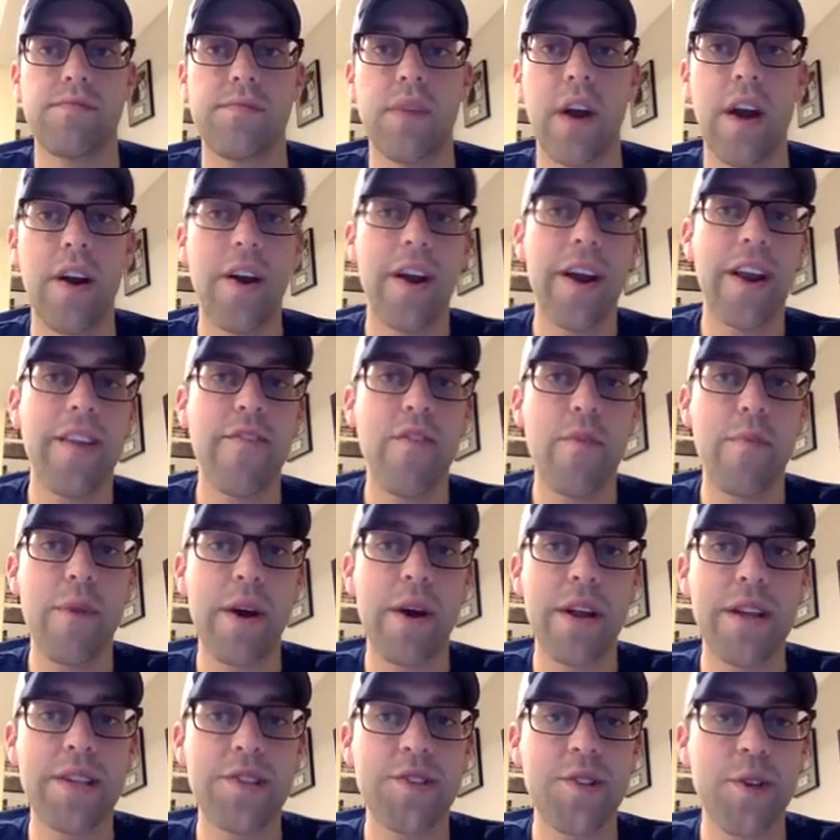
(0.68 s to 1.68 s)
All right,
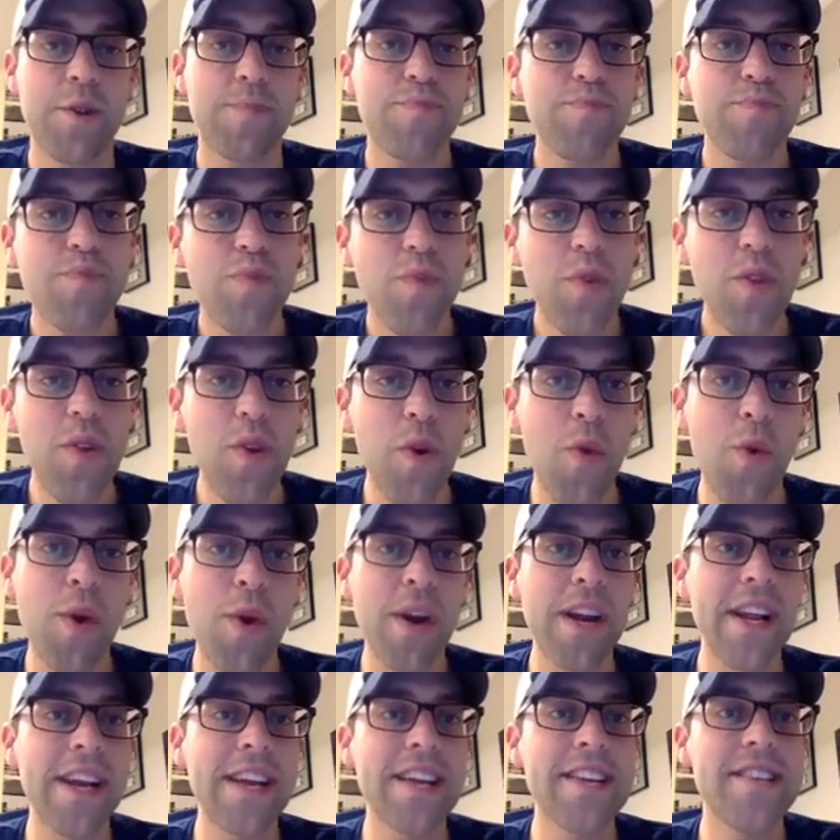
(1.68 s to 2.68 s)
everybody. So we're
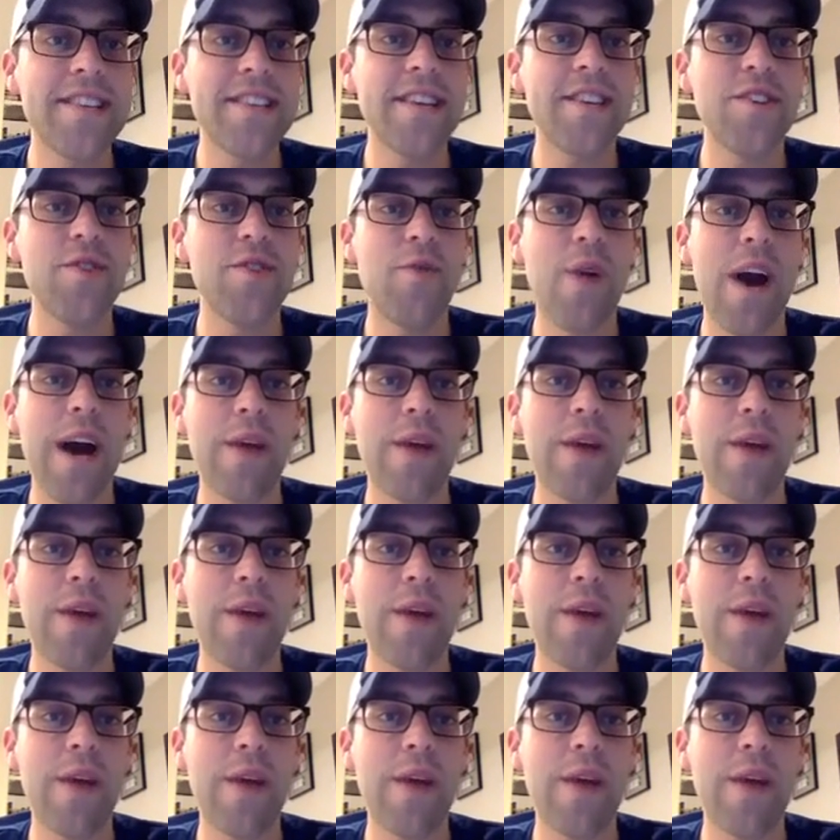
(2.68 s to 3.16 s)
going to continue